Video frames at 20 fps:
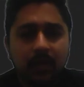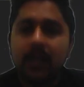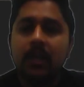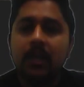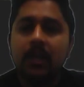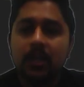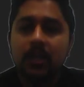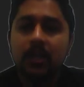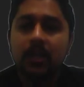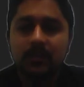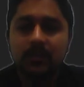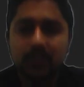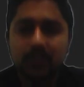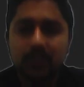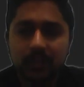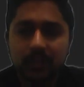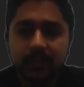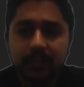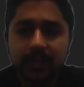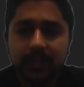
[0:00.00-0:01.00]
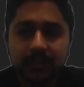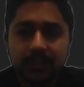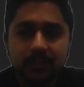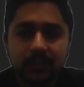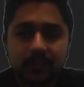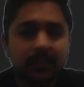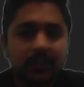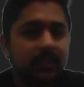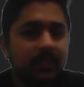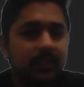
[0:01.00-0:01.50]
and look search
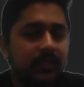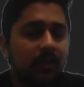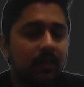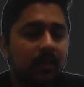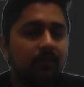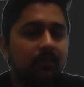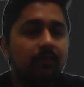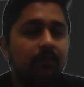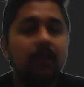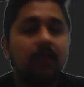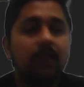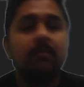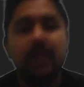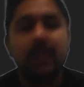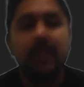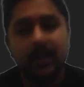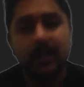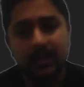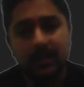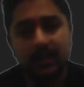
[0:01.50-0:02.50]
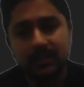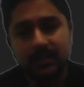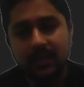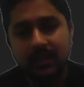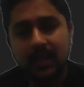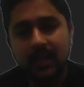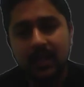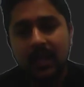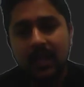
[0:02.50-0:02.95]
sections instead of one big list.